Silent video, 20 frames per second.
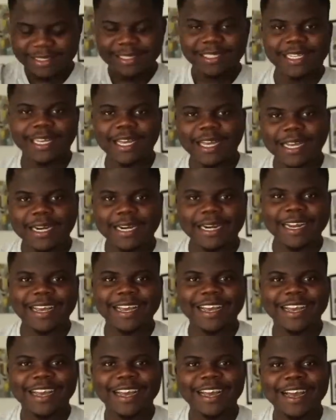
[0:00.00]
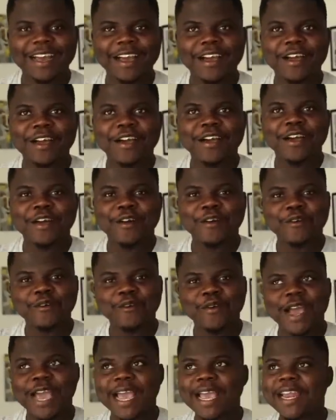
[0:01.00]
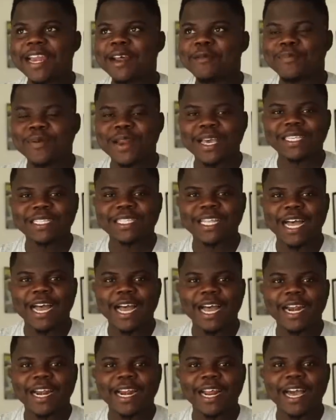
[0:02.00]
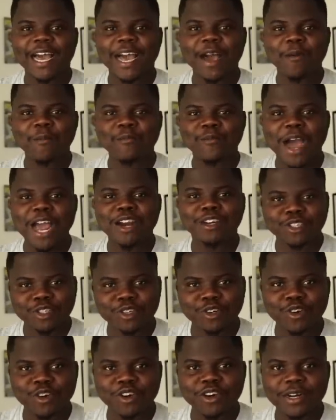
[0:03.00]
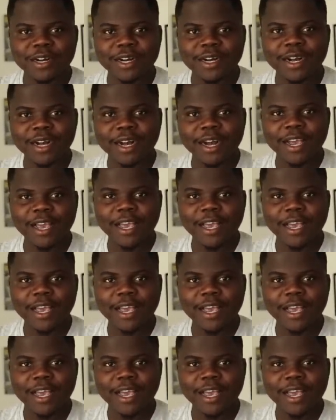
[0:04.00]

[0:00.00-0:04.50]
Third, we were in a place that my drone